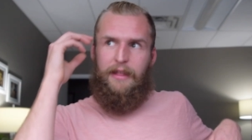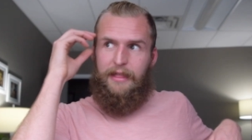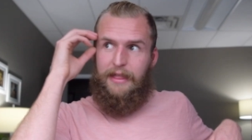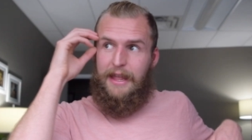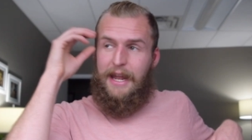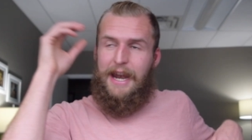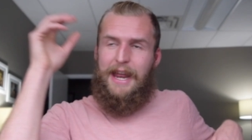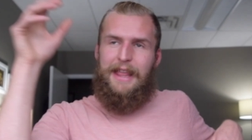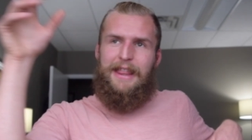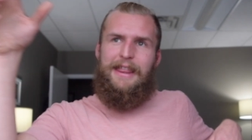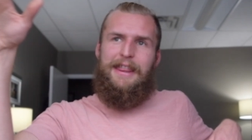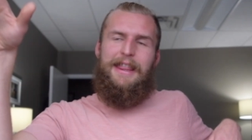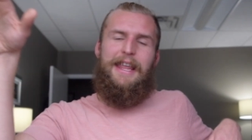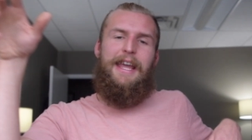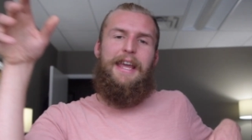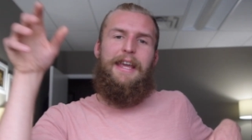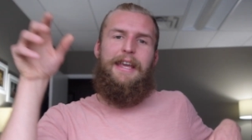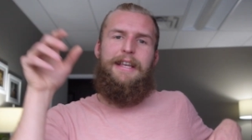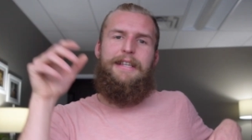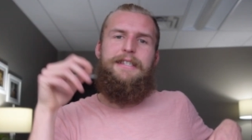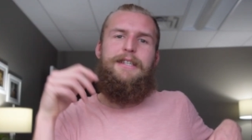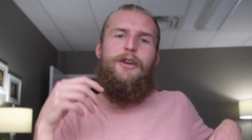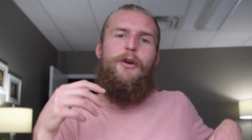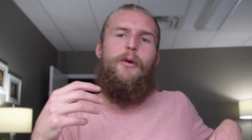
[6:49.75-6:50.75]
that I
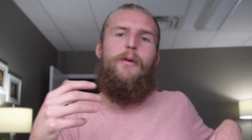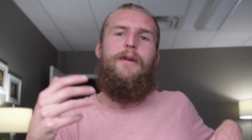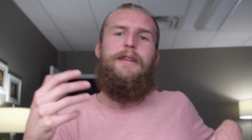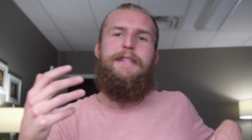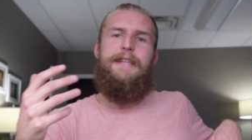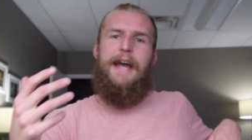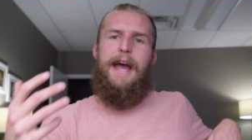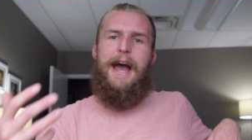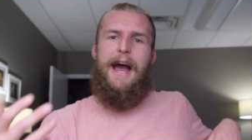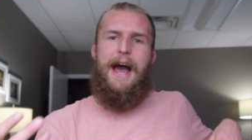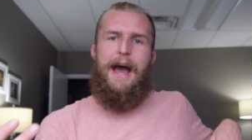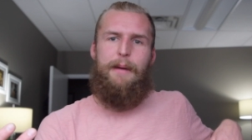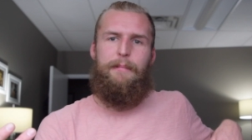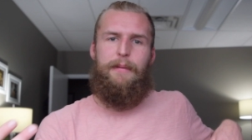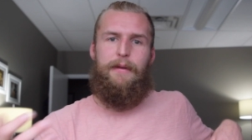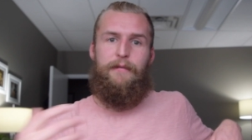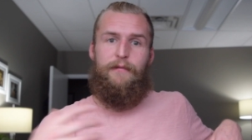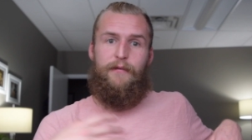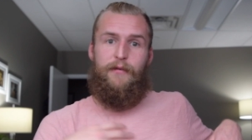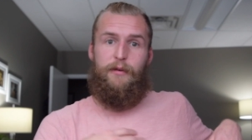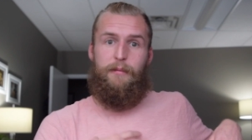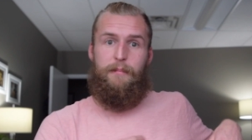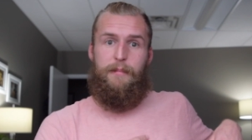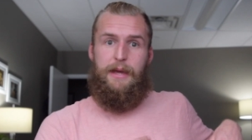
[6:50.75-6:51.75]
think is going to happen
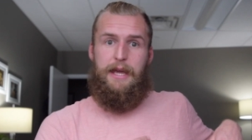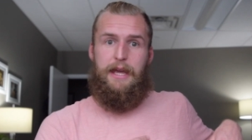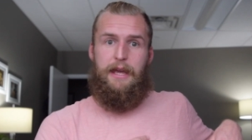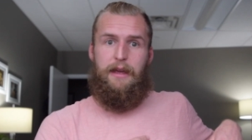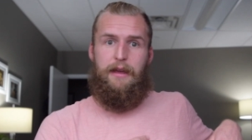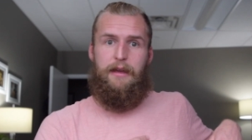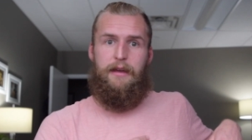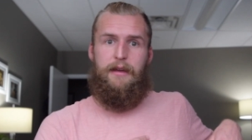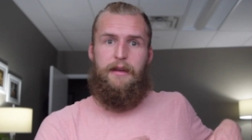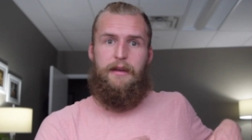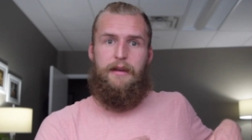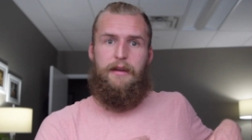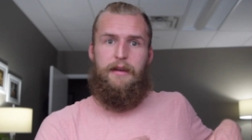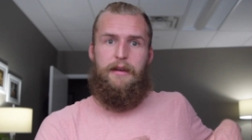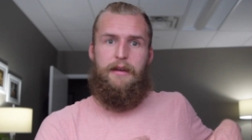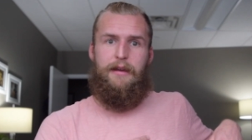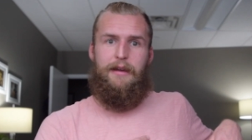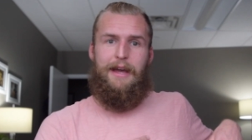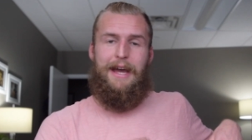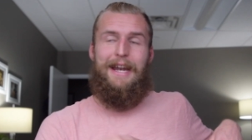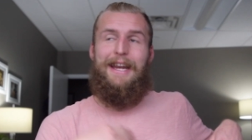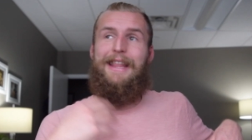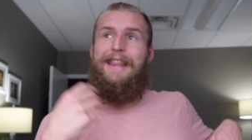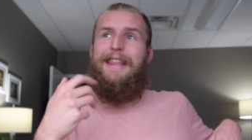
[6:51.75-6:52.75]
for me.
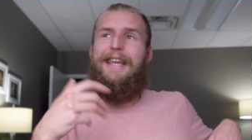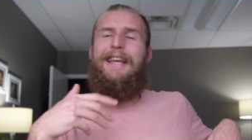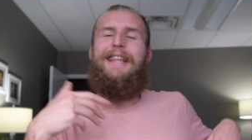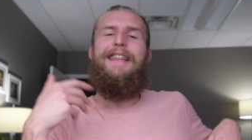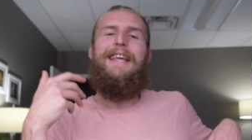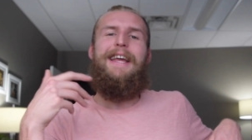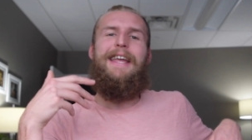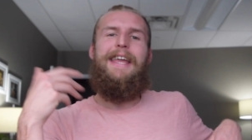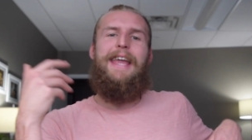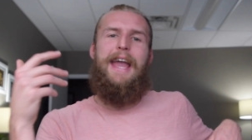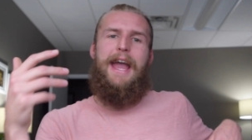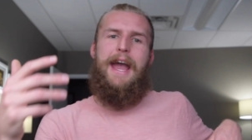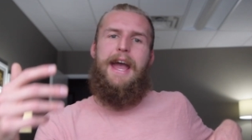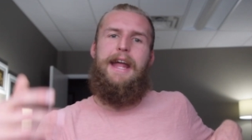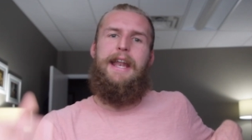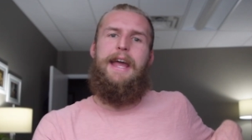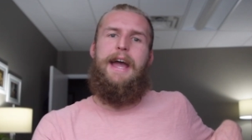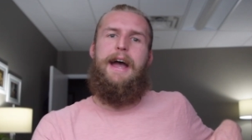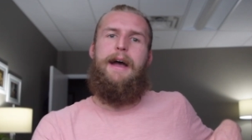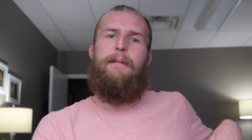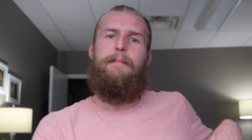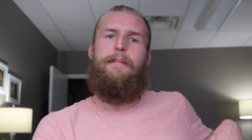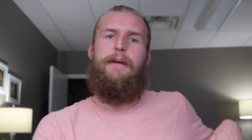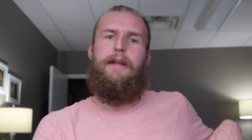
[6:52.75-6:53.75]
And I think that can
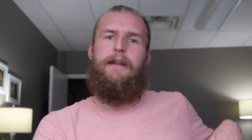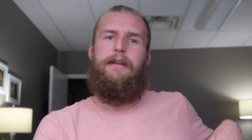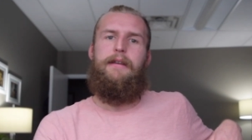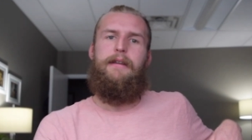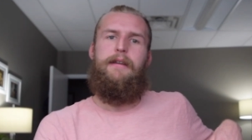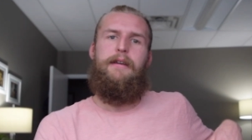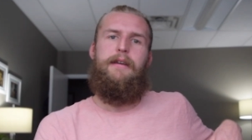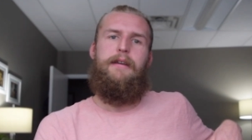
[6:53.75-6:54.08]
happen.